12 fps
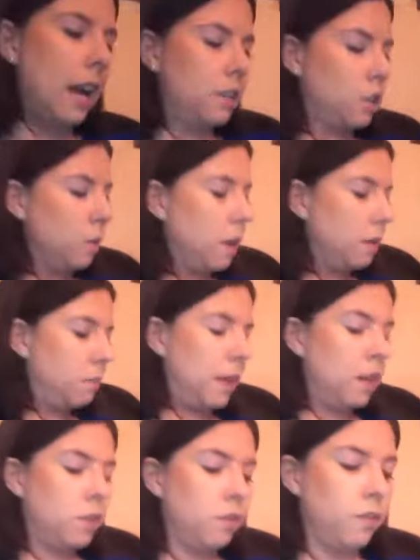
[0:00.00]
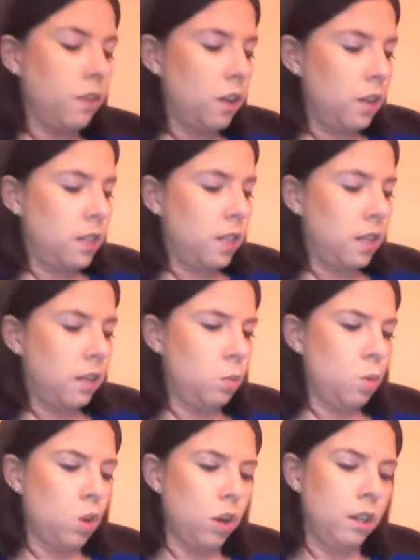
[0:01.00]
and so on. Page
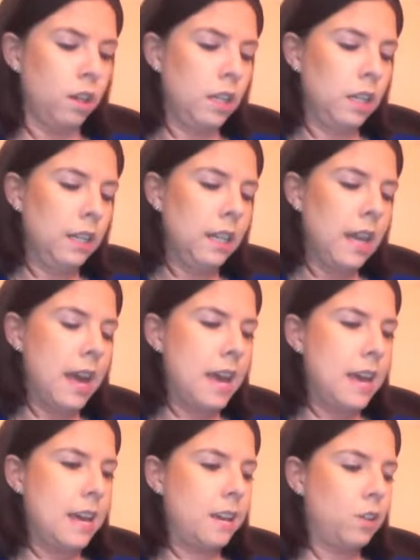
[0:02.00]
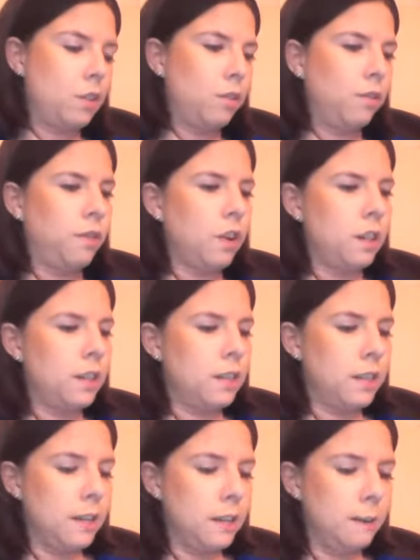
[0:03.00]
forty-one uh, to
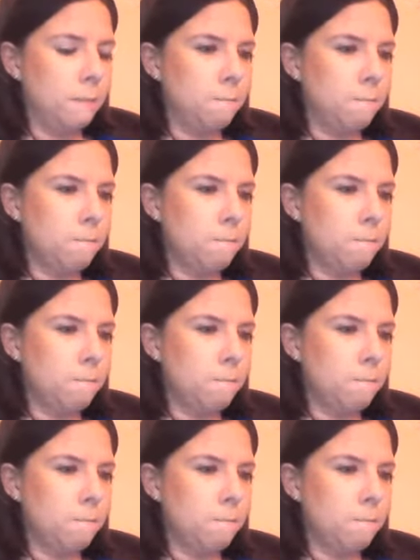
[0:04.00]
40,